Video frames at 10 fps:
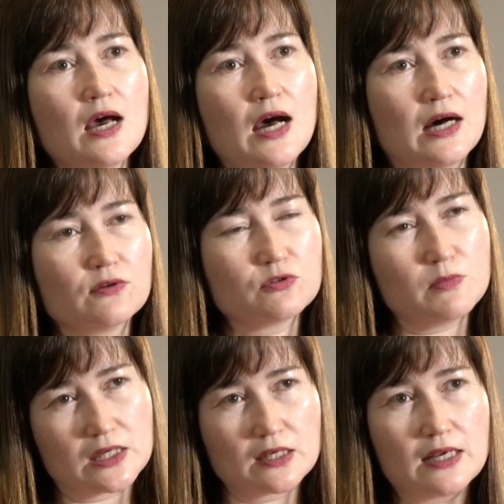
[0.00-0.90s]
how to
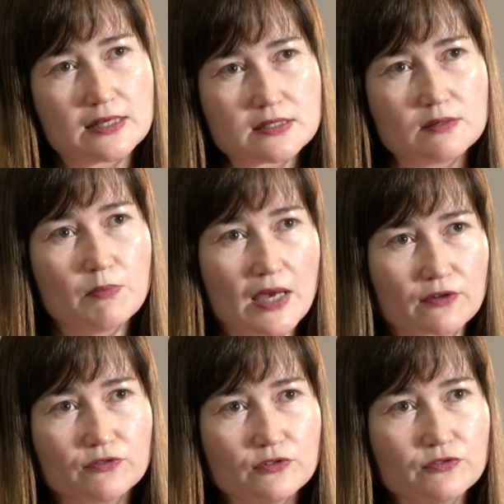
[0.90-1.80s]
make it less
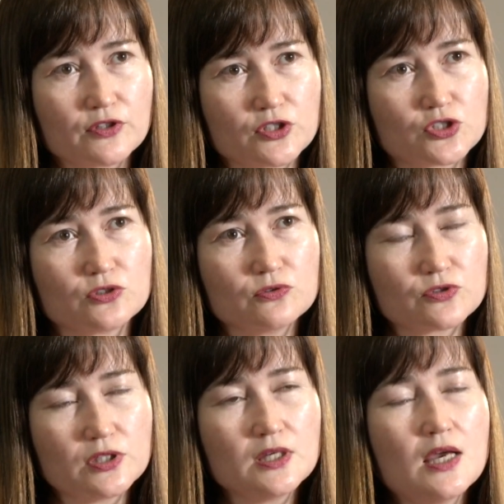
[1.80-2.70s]
impactful for the
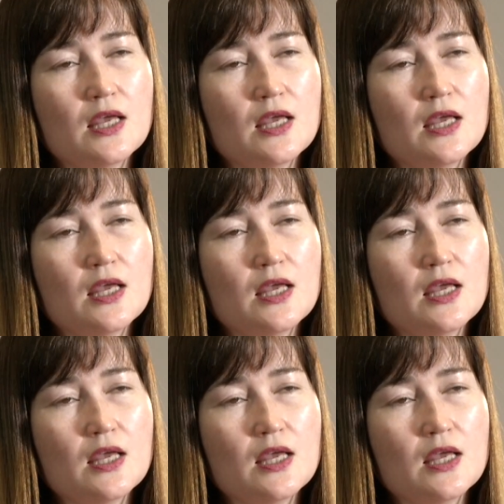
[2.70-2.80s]
children.